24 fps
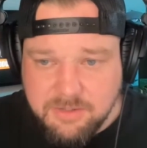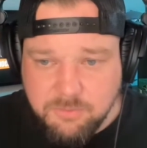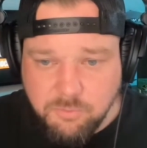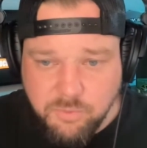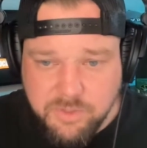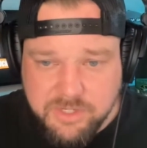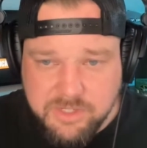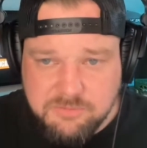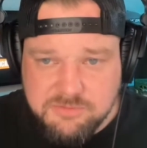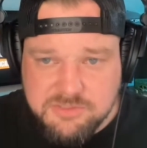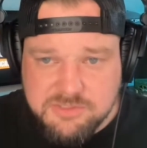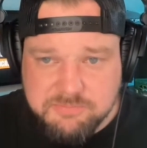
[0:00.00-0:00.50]

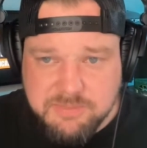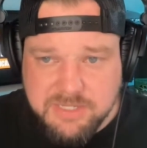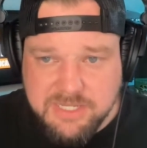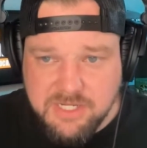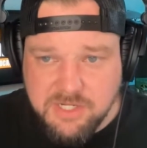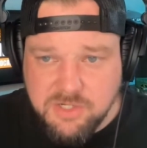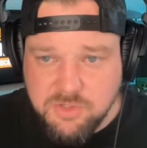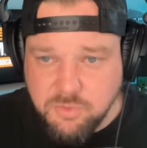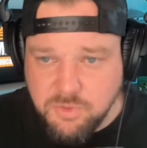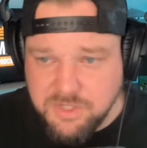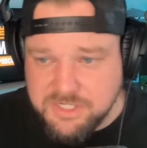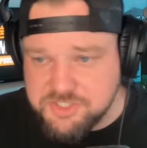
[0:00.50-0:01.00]
when he was
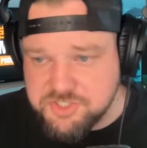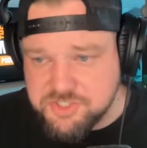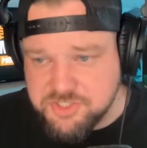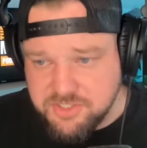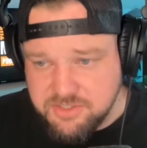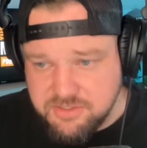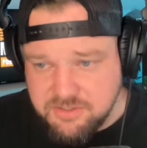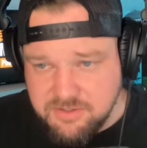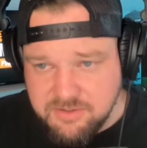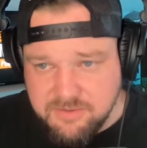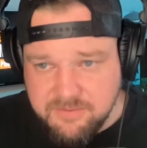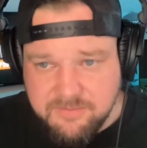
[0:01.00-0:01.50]
being
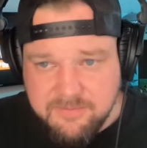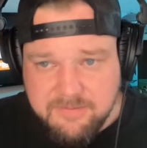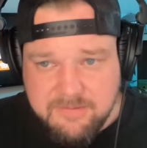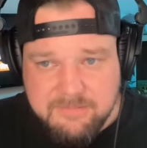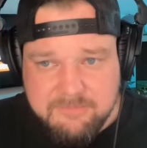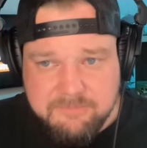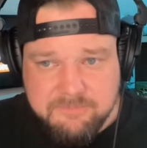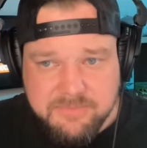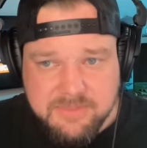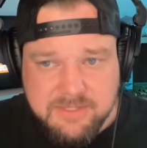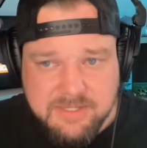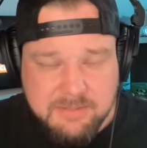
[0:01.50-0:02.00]
questioned
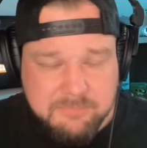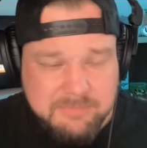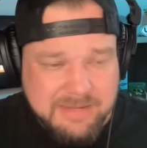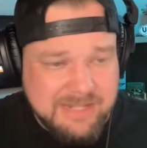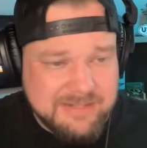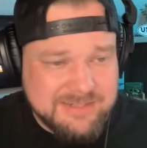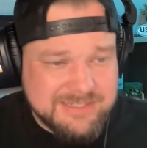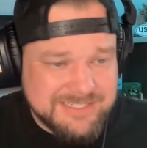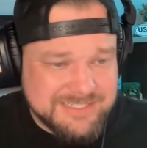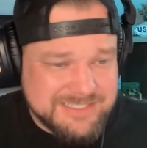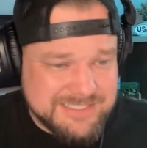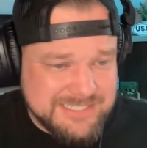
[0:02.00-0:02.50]

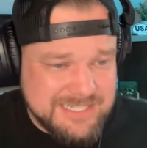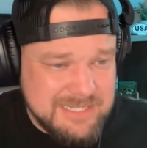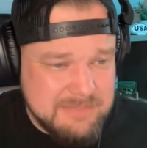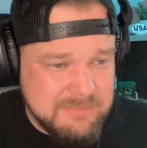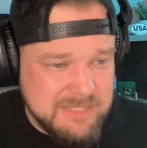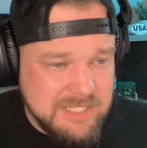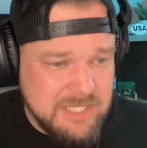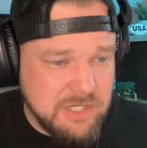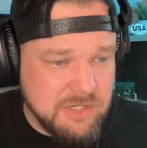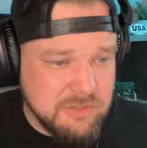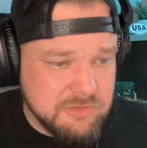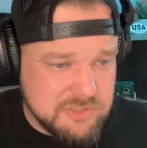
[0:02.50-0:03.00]
about the
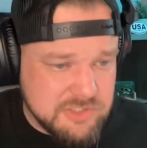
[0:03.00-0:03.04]
CBO